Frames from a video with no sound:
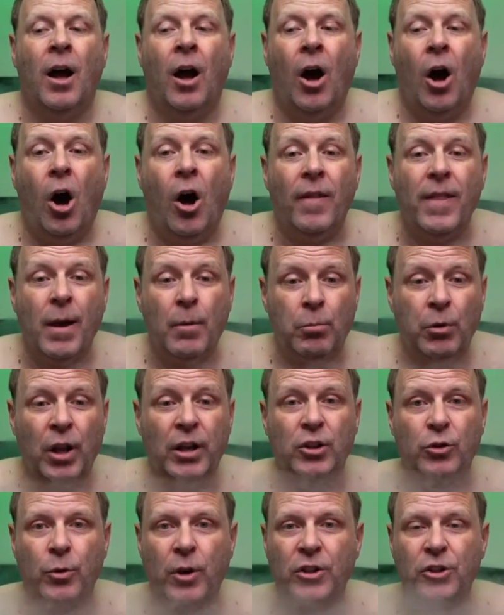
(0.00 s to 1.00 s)
all that blood
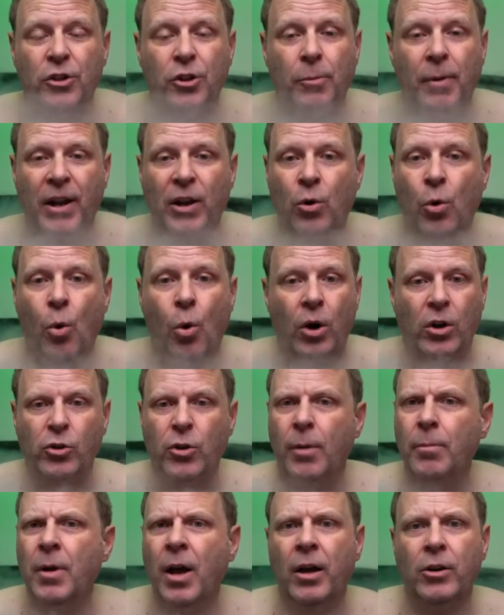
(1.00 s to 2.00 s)
is rushing to my core. So
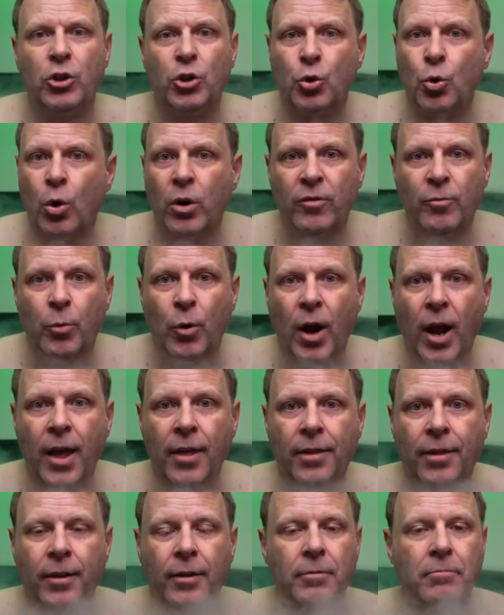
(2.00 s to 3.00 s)
I'm not short of
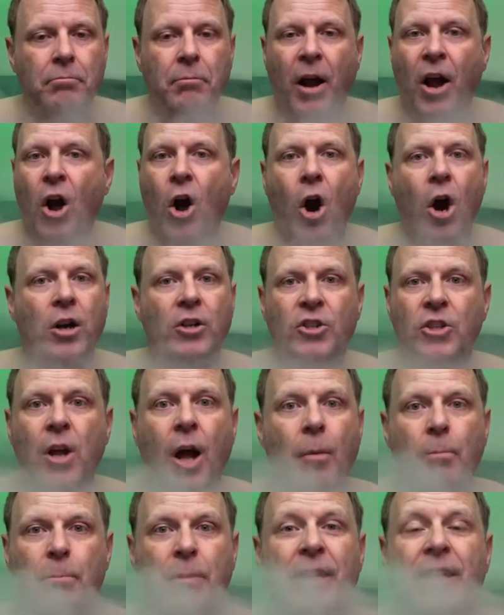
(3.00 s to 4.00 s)
breath. My heart's
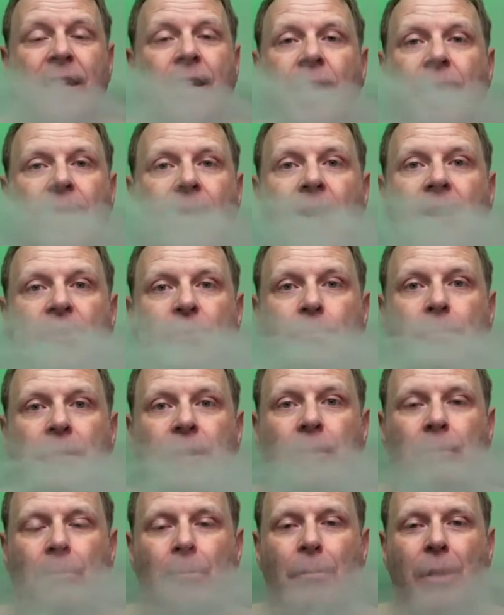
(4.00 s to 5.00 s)
not beating 1,000
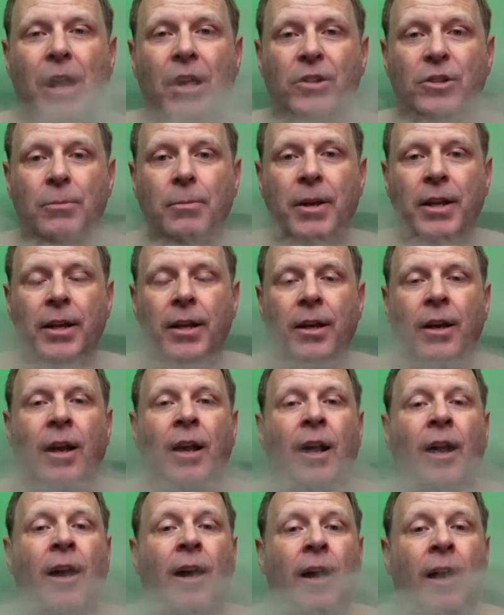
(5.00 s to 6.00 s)
miles a minute.
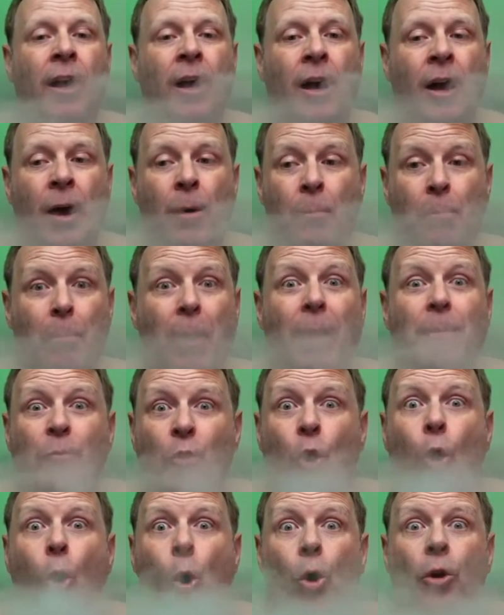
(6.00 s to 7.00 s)
I'm
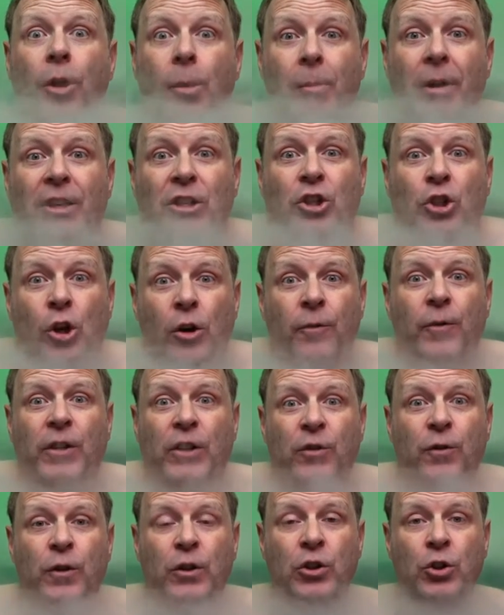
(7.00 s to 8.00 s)
cold on my surface
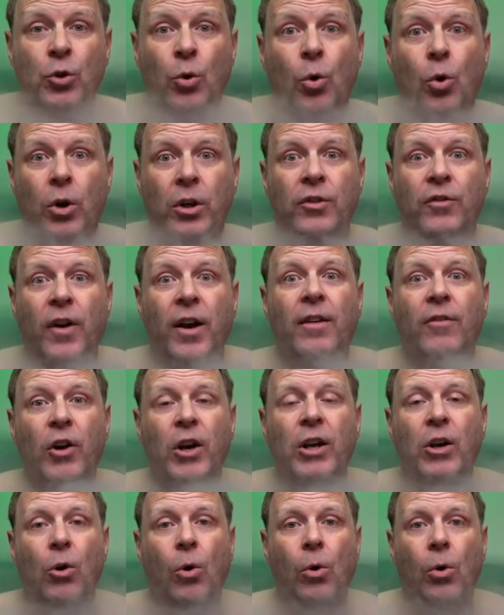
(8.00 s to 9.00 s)
for sure. It's very,
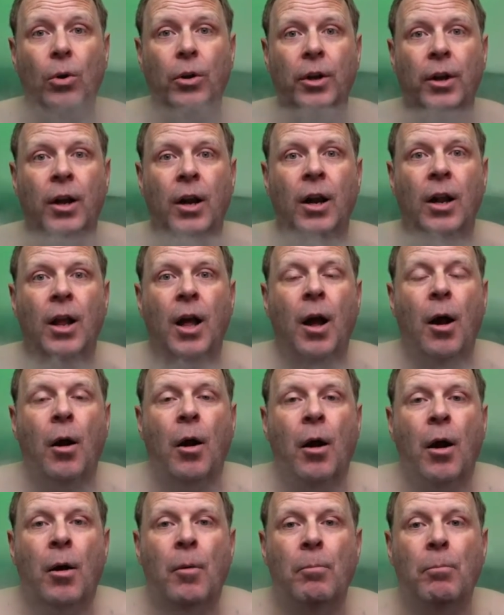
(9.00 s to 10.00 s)
very cold,
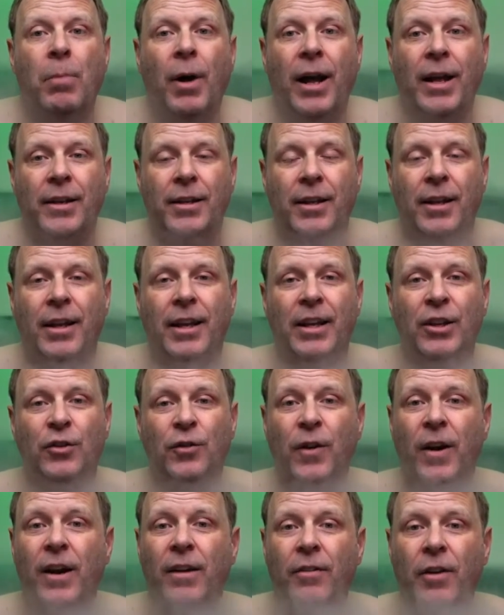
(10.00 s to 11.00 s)
but it's
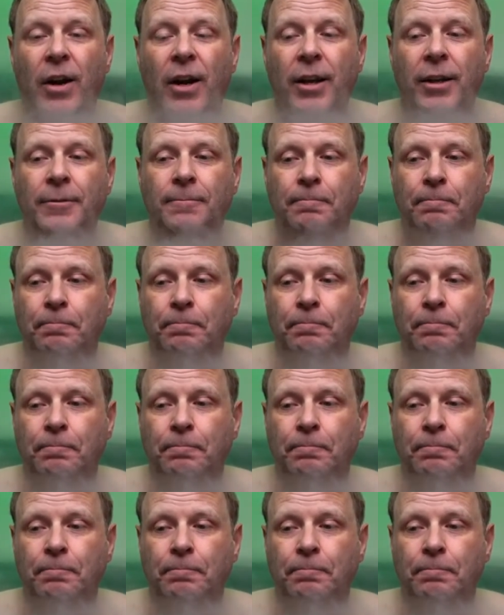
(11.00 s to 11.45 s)
very, very